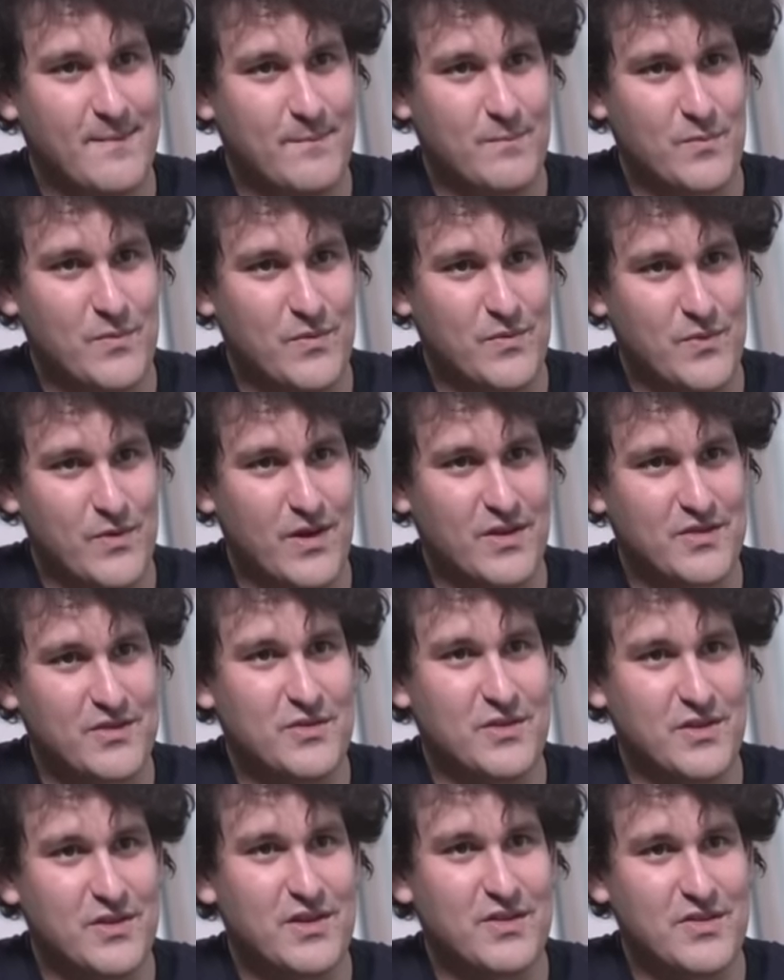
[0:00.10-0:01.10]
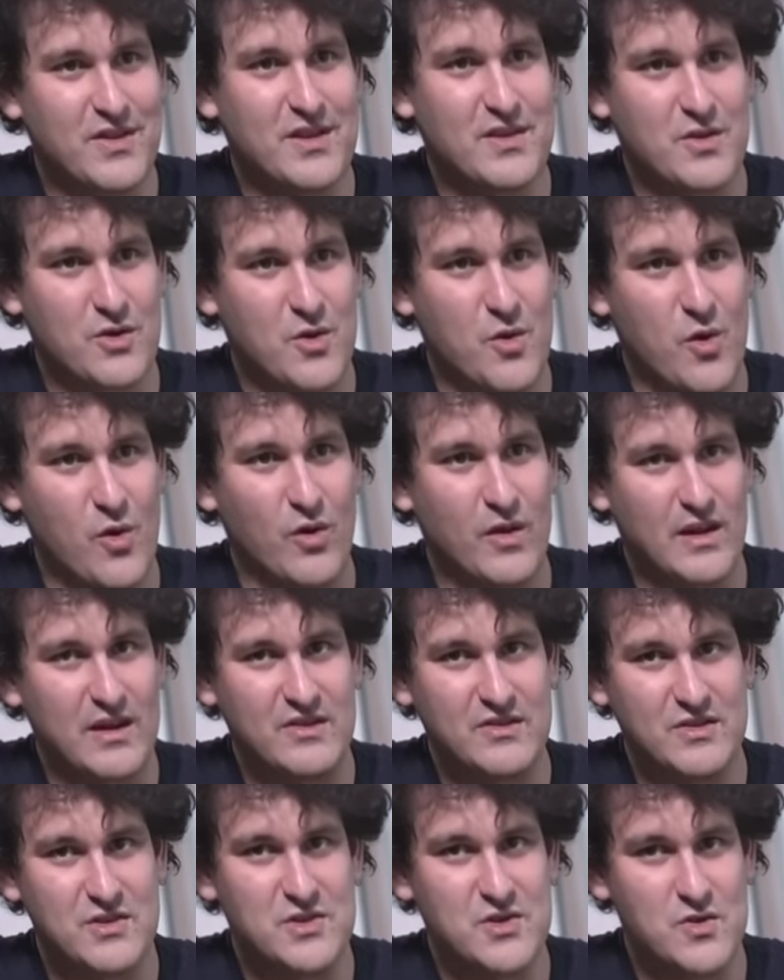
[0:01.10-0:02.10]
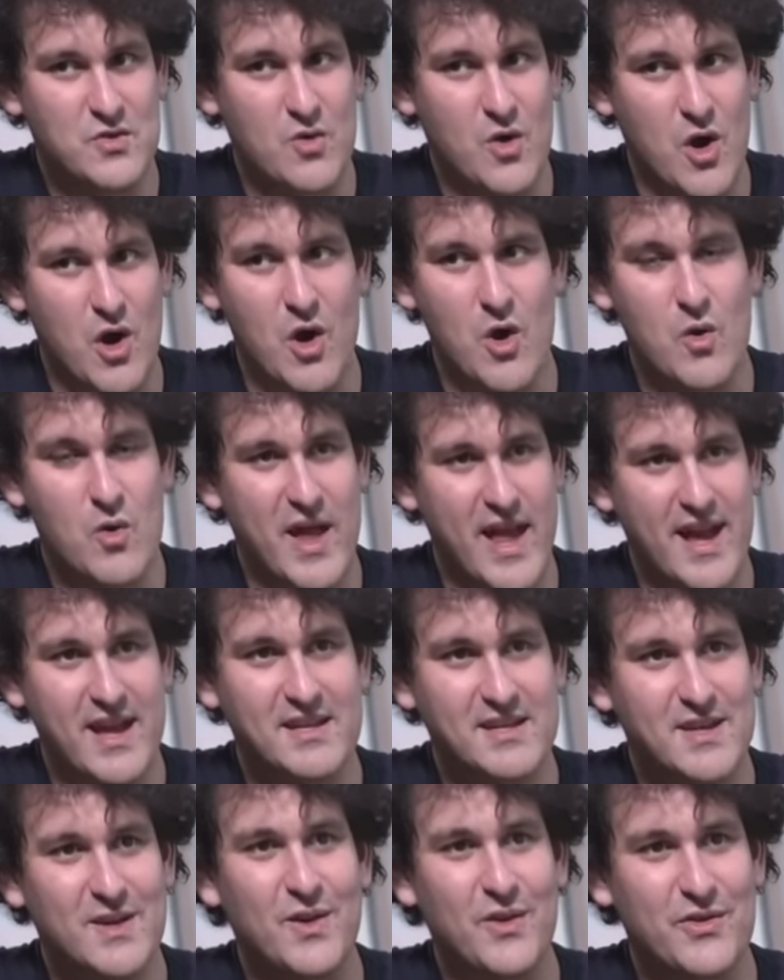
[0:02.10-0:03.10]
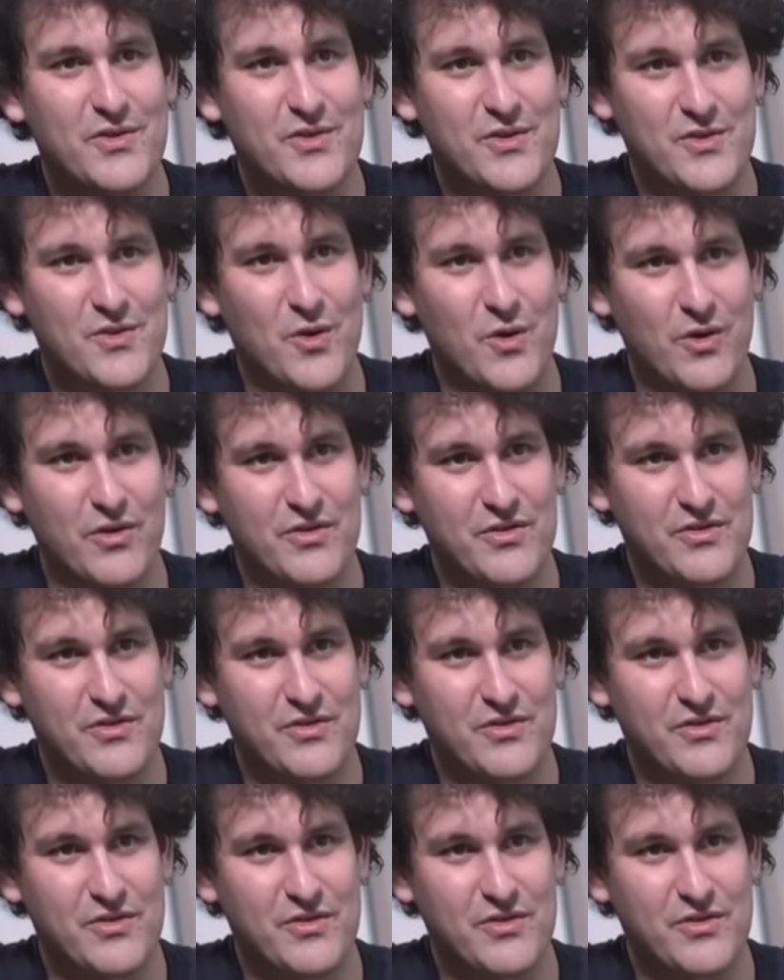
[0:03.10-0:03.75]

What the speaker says: So I hope you know that you're in a lot of trouble. You've lost a lot of people, a lot of